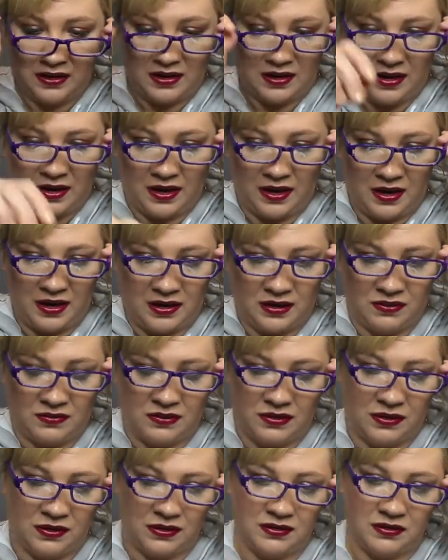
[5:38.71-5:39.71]
again,
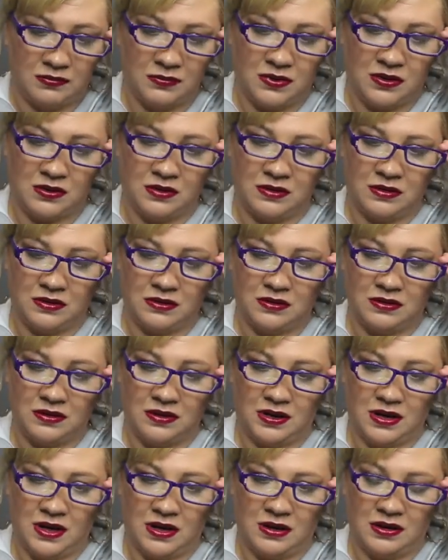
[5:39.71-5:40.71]
really small.
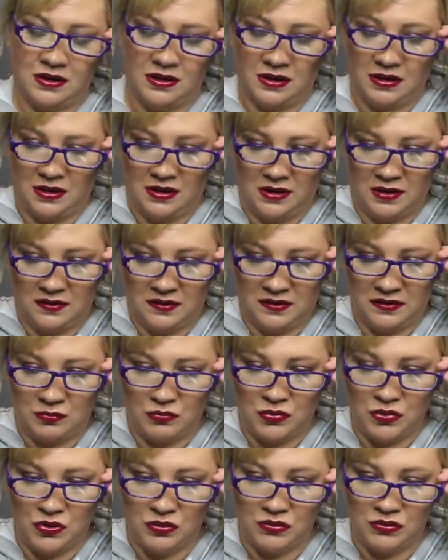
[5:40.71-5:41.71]
Yeah.
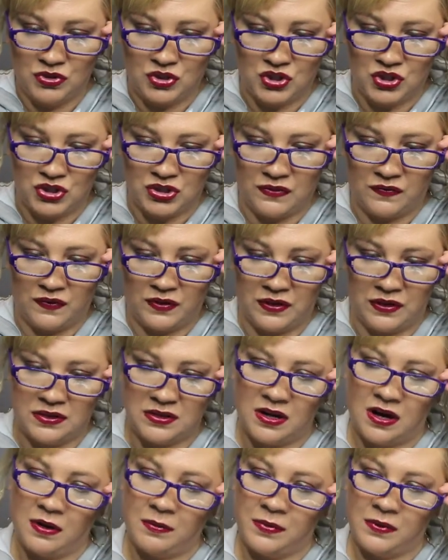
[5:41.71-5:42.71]
Smooch for the
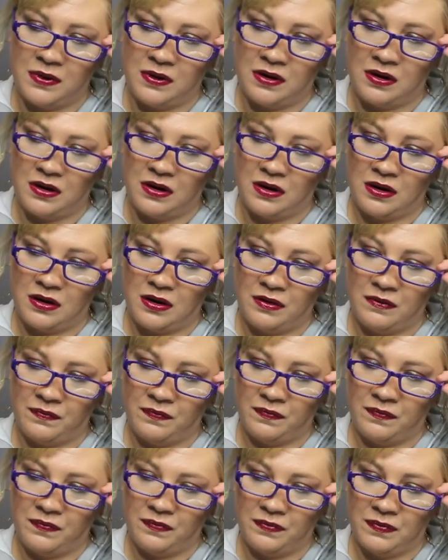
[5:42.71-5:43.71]
topper,
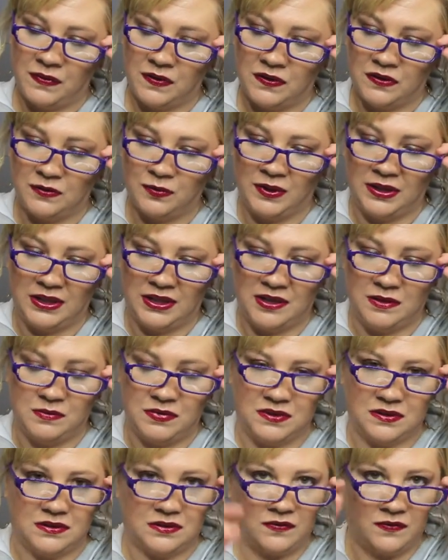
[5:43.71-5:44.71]
Sweet
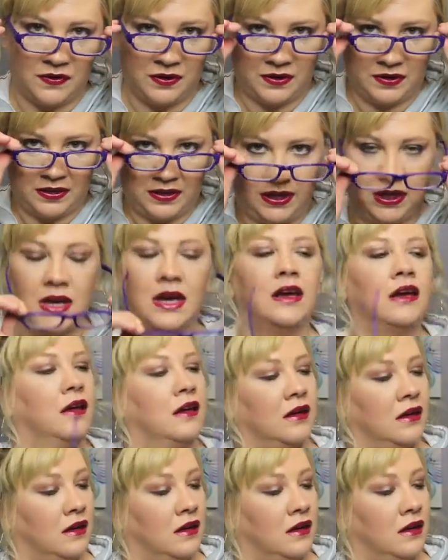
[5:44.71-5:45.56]
Lips for the